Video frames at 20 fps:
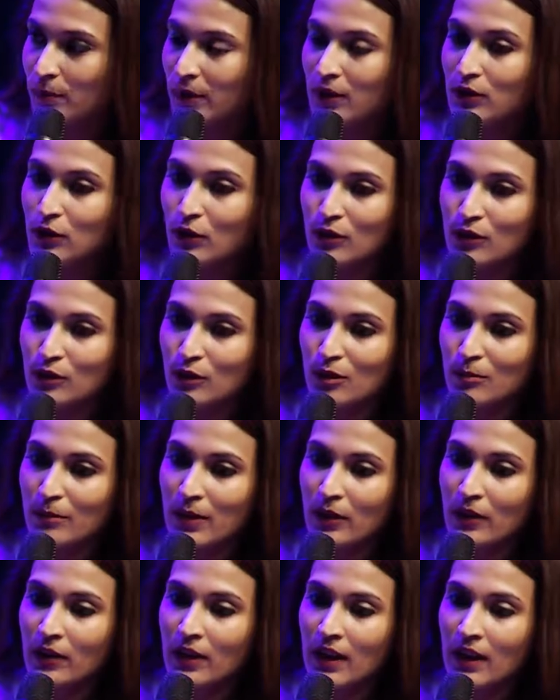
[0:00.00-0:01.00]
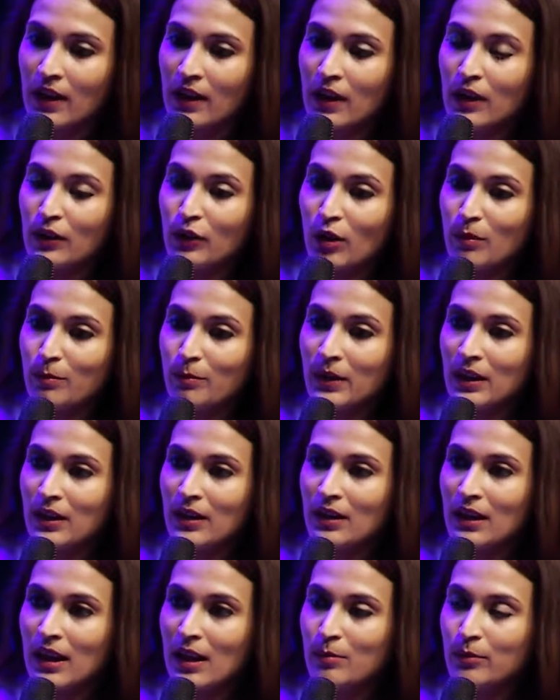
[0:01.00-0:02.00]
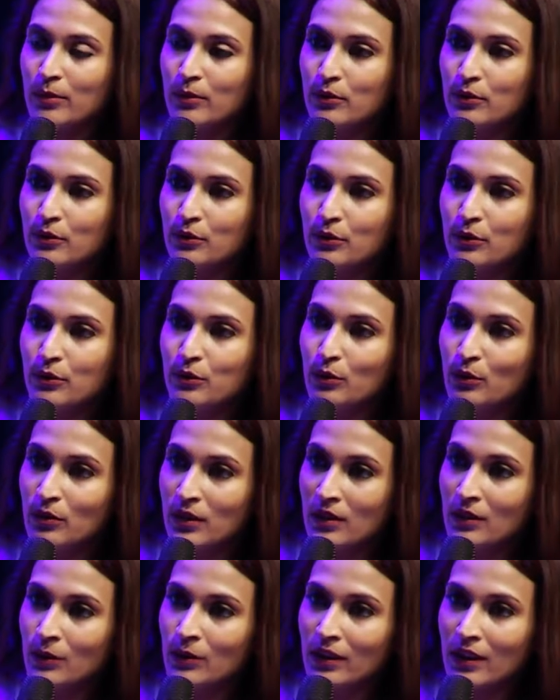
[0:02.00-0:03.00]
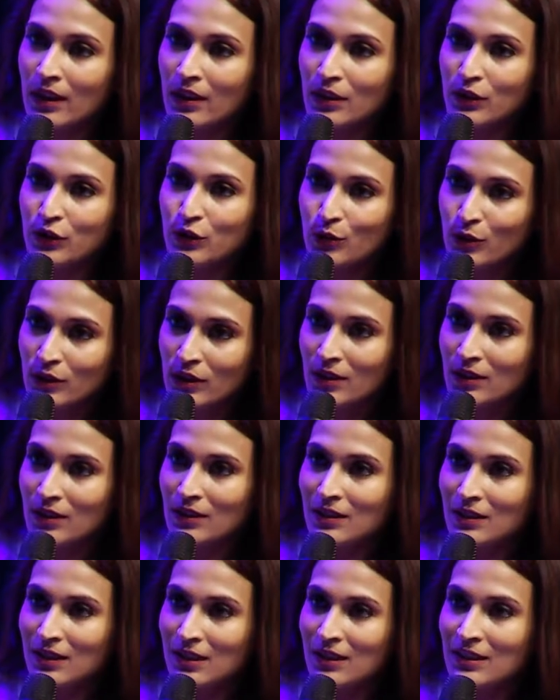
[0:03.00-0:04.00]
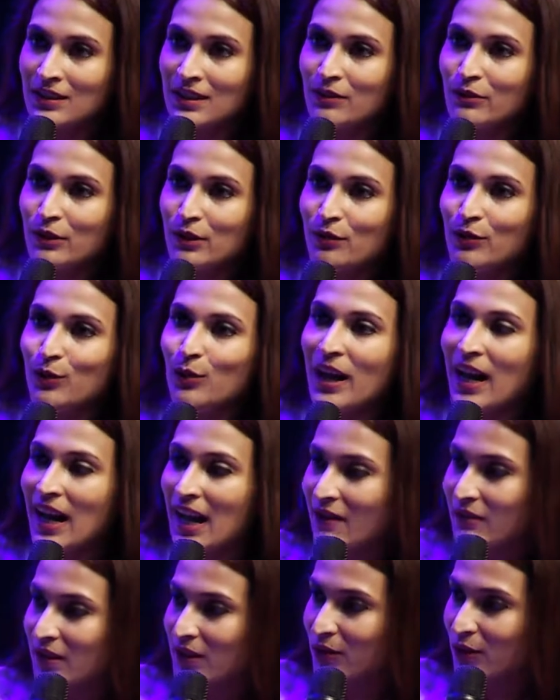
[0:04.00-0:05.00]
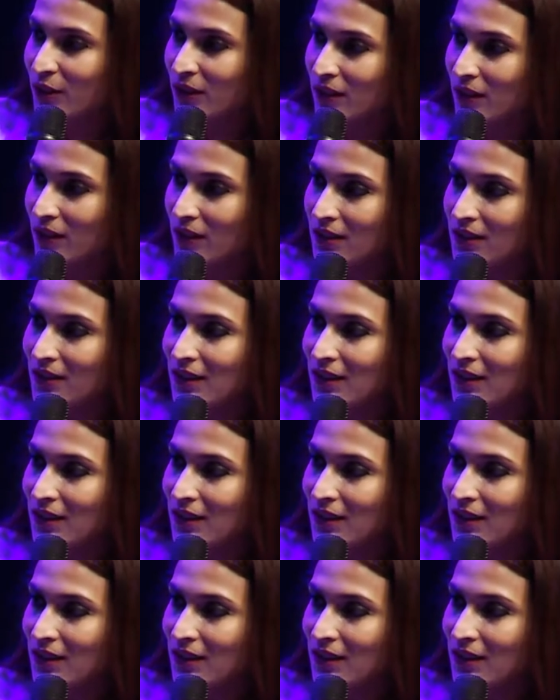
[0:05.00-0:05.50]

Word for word: It's also about not being able to do do certain things even if you have everything.